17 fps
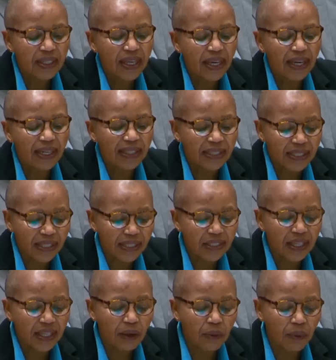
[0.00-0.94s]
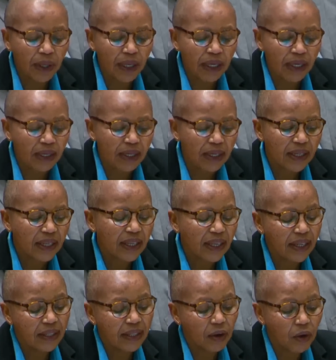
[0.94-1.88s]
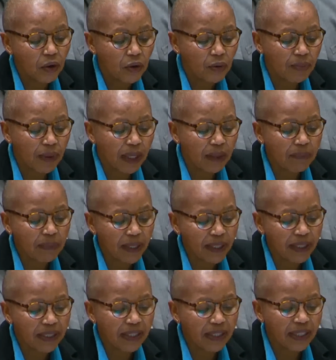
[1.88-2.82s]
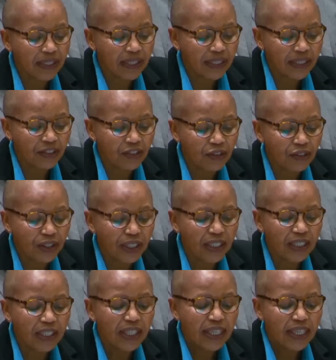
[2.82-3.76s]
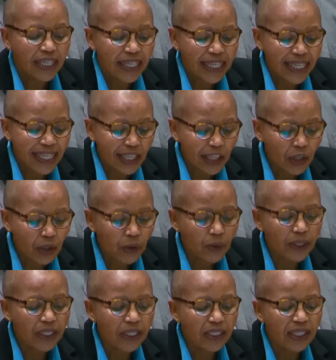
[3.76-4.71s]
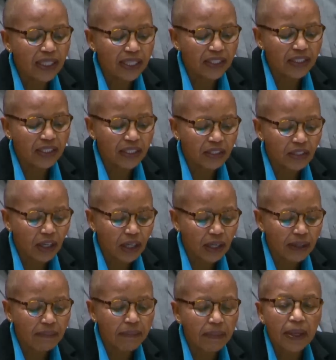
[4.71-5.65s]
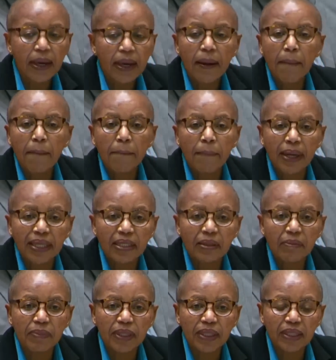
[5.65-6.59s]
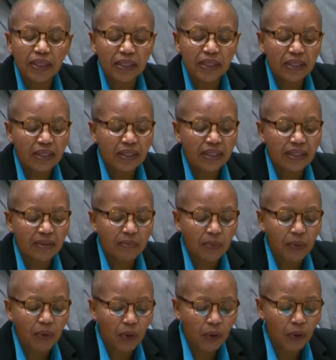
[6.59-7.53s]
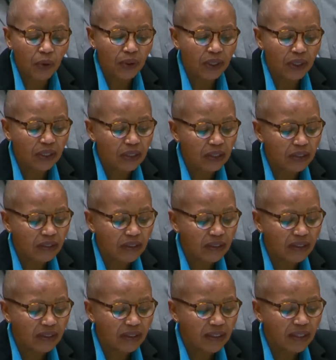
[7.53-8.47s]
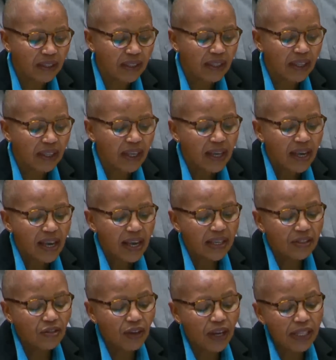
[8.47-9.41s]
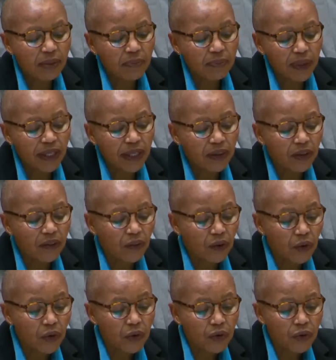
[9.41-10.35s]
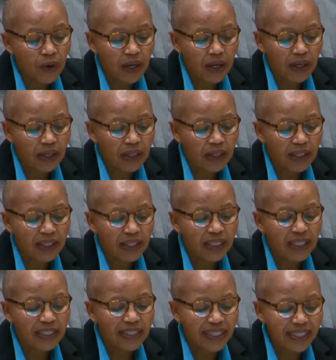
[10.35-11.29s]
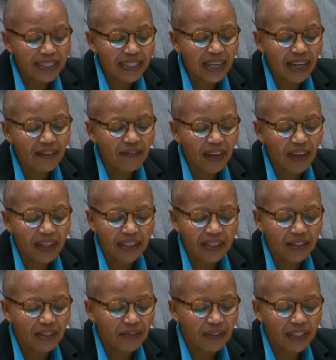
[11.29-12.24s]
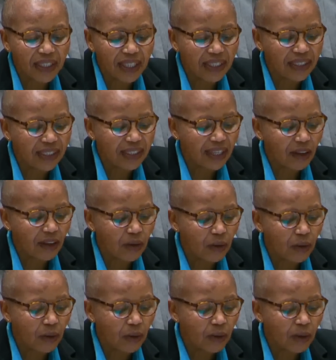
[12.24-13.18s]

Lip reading: and essential work in the occupied Palestinian territory, including East Jerusalem, must be deplored. Israel's banning of UNRWA is an additional violation of international law